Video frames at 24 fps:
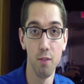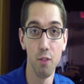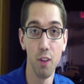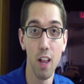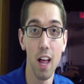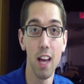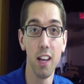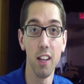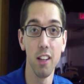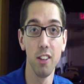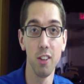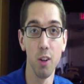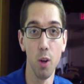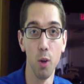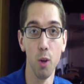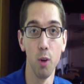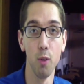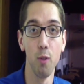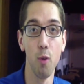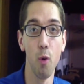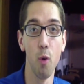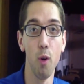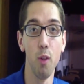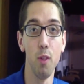flying
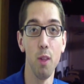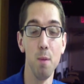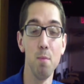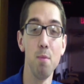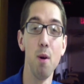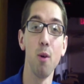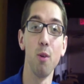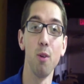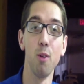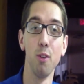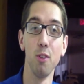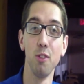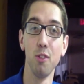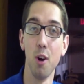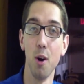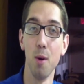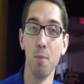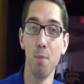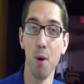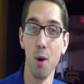solo for the Pocono Snow